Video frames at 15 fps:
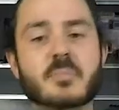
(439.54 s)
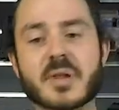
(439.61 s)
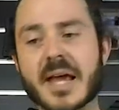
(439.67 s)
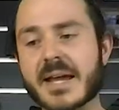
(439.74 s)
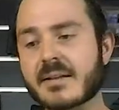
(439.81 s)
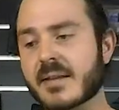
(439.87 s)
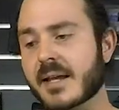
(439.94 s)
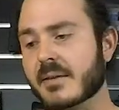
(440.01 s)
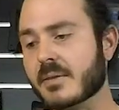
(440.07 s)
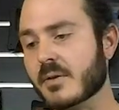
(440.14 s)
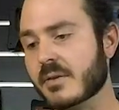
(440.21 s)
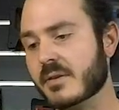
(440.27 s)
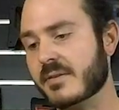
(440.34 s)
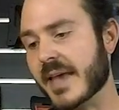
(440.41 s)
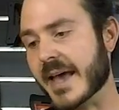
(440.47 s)
blade length
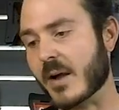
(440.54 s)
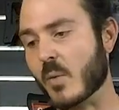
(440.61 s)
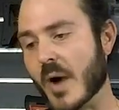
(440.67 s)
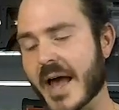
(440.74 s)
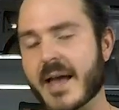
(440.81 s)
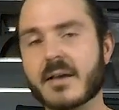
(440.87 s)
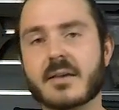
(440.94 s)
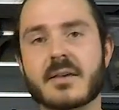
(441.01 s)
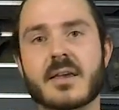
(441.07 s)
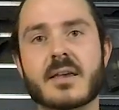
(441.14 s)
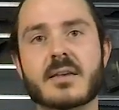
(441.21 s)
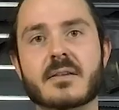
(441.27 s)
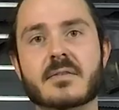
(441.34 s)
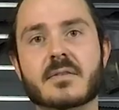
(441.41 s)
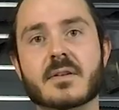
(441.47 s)
on the Tac Wak
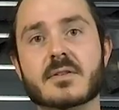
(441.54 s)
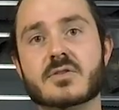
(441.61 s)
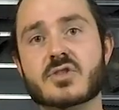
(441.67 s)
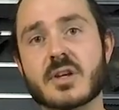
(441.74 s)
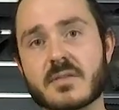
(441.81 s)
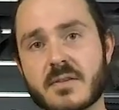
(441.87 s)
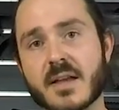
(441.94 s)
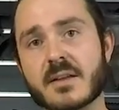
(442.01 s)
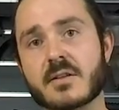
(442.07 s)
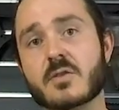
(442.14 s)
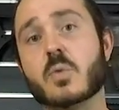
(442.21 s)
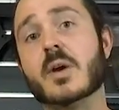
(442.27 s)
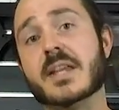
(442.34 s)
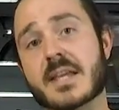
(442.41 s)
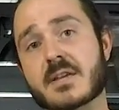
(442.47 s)
is just under
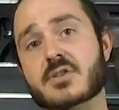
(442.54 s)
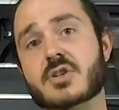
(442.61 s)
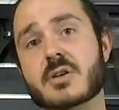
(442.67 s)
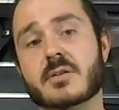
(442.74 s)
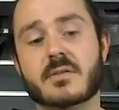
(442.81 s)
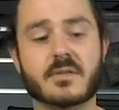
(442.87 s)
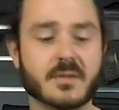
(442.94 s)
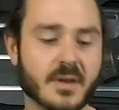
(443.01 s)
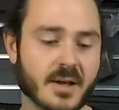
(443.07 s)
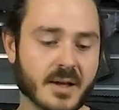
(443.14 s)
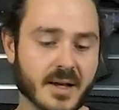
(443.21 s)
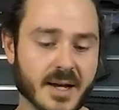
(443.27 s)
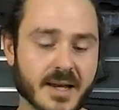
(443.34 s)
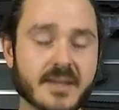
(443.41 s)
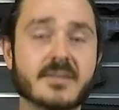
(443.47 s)
20 inches.
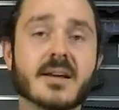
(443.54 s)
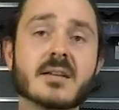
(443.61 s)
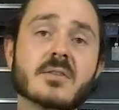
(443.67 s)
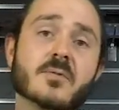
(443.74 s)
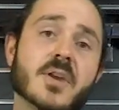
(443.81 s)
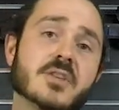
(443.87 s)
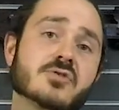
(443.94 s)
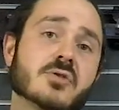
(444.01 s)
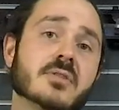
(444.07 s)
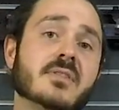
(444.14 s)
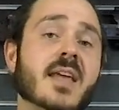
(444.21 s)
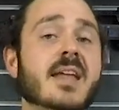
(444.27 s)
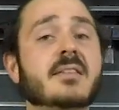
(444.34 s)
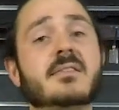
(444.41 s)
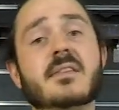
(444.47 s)
It does feature a
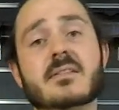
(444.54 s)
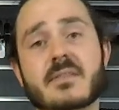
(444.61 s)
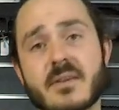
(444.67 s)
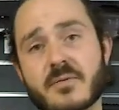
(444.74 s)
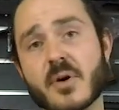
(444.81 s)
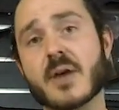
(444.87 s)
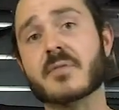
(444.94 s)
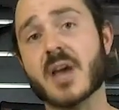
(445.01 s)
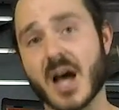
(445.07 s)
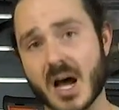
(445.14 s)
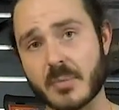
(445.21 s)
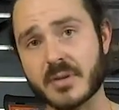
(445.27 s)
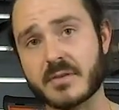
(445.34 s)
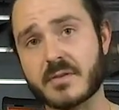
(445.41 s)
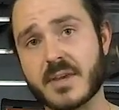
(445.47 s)
1065
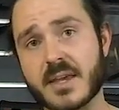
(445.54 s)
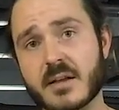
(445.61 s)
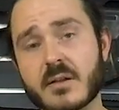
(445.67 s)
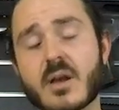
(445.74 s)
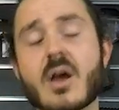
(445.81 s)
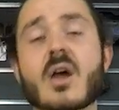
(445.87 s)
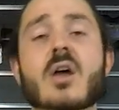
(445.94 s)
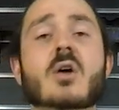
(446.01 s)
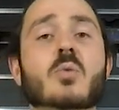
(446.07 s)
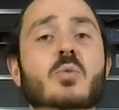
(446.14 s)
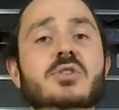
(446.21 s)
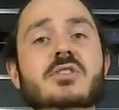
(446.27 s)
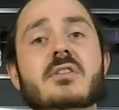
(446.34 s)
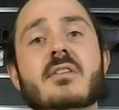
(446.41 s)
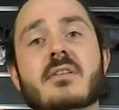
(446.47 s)
carbon steel,
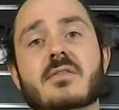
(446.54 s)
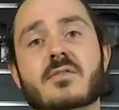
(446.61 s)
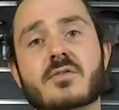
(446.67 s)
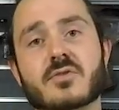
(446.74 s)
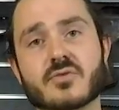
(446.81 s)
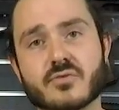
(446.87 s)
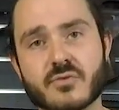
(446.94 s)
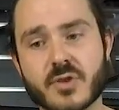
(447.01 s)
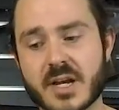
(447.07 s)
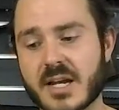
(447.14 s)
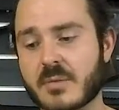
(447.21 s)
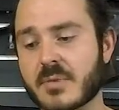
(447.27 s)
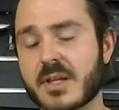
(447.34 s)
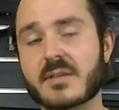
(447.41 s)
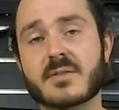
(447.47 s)
which is
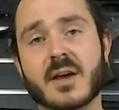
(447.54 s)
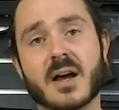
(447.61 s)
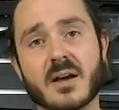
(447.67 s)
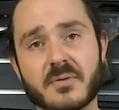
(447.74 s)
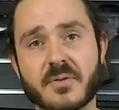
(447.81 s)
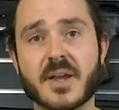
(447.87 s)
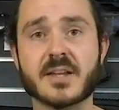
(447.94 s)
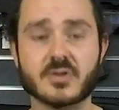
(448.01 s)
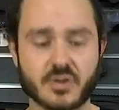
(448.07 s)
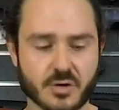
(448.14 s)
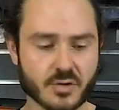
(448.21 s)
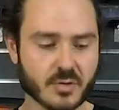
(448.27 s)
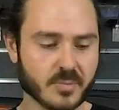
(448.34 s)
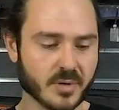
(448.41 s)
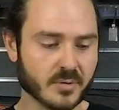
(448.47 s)
extremely tough and
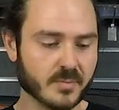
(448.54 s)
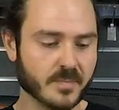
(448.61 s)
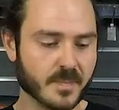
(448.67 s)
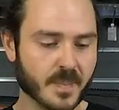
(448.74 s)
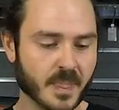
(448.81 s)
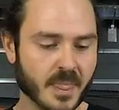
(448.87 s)
durable.